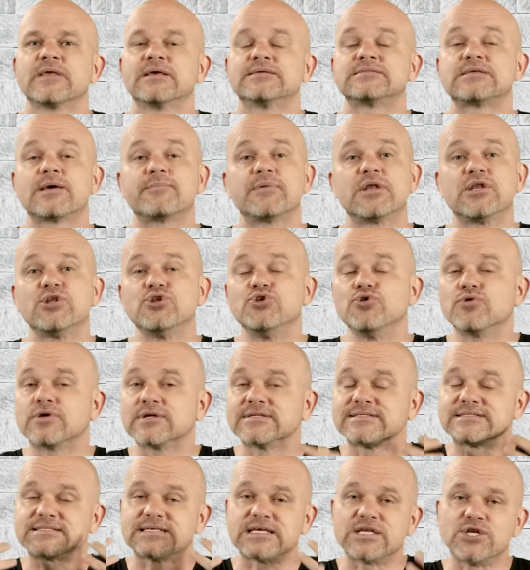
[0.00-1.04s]
See, I mean, you
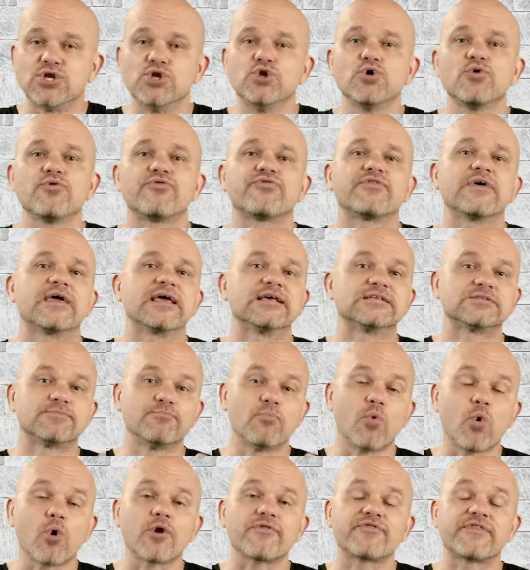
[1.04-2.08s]
can see new things,
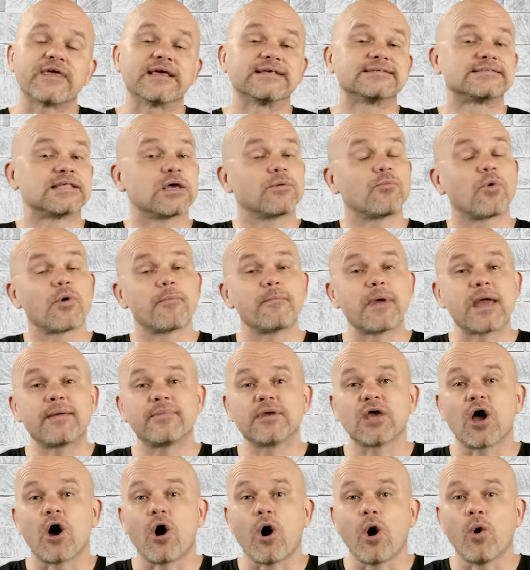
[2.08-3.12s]
more things that were
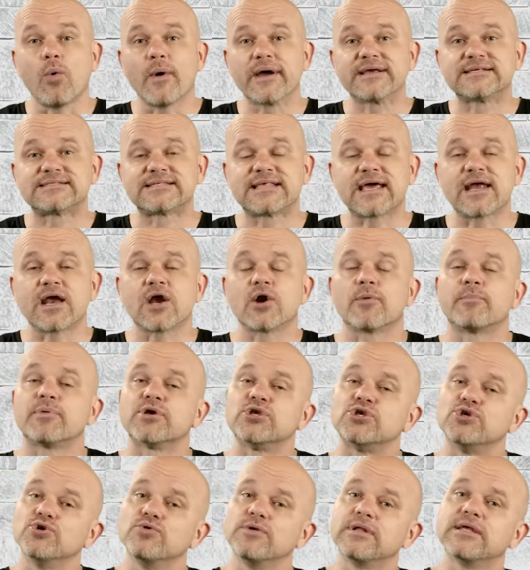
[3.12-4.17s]
maybe always there,
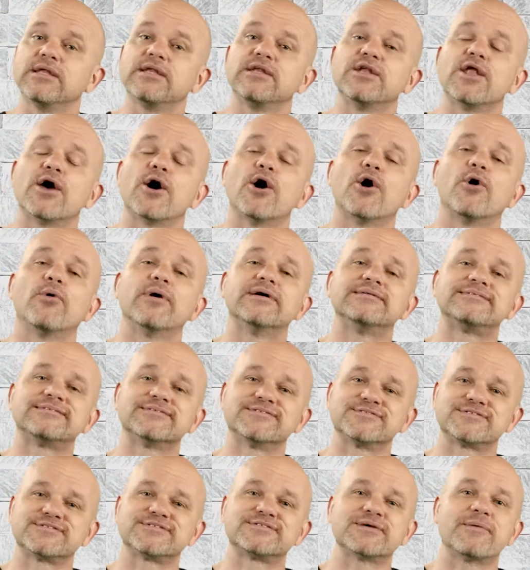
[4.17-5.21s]
but you didn't know
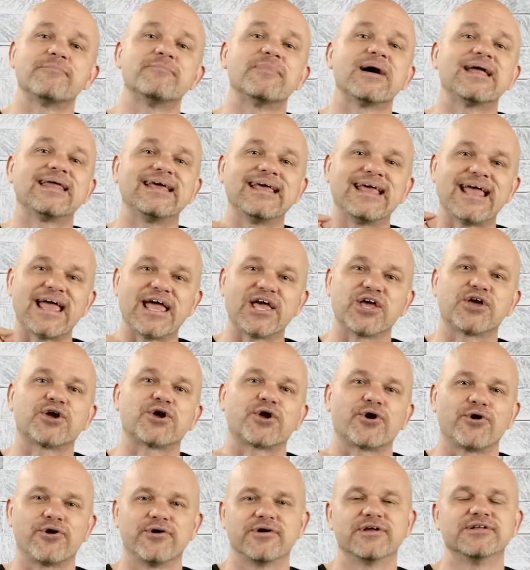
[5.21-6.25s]
until somebody
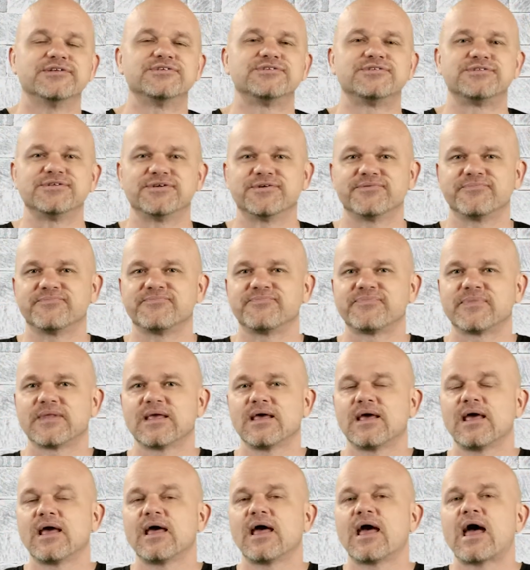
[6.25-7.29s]
encouraged you.
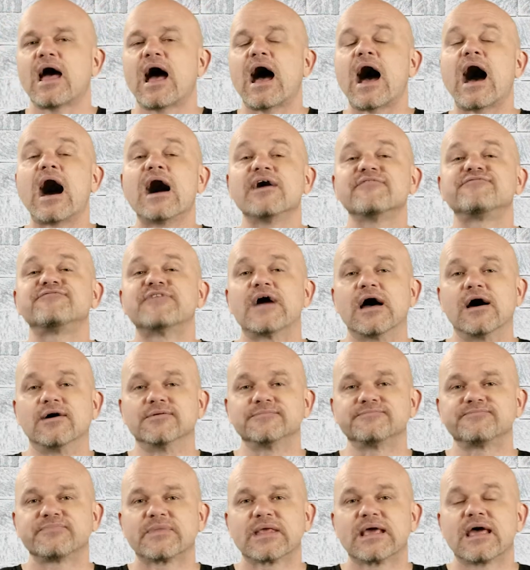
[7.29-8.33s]
I've
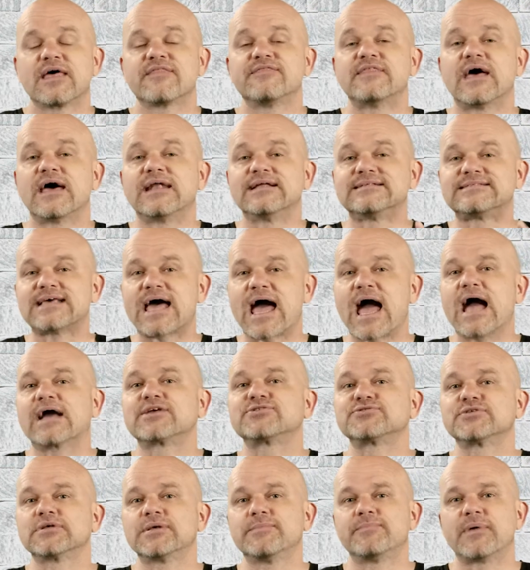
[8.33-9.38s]
found that it's
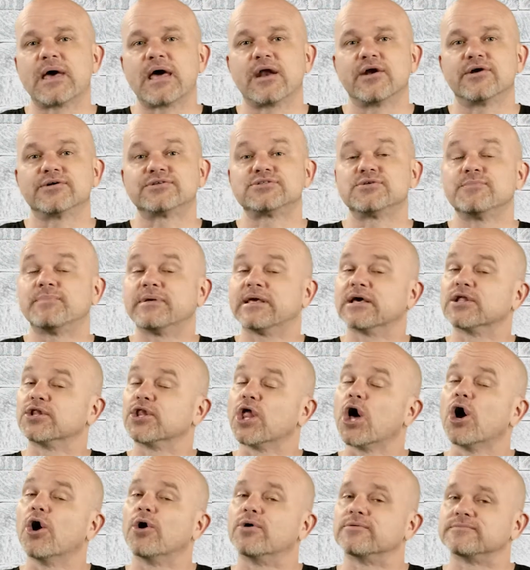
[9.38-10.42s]
actually better to be
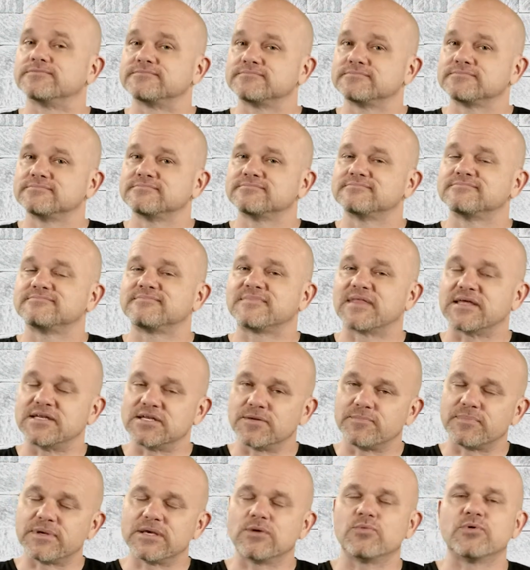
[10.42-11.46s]
alone than
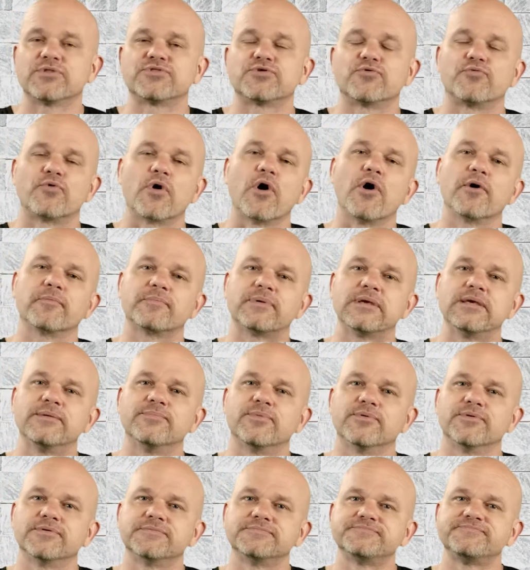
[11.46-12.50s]
to be with the wrong
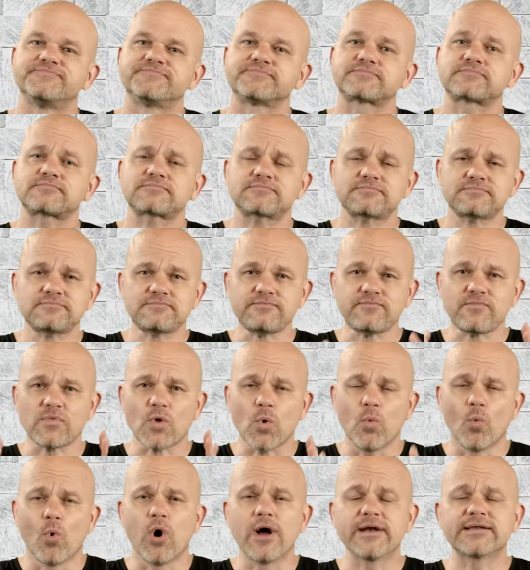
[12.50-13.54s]
people.
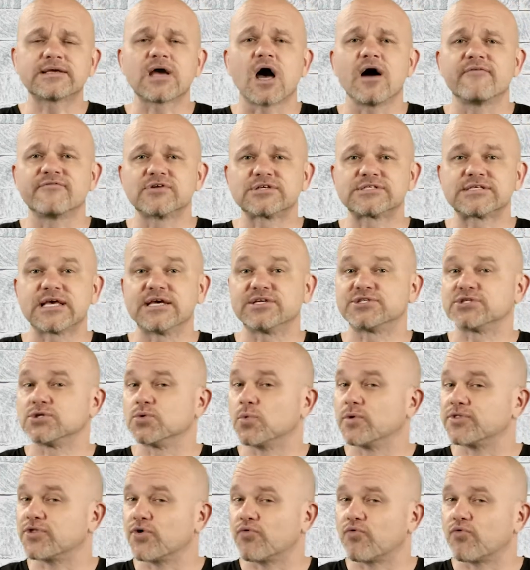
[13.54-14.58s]
One conversation with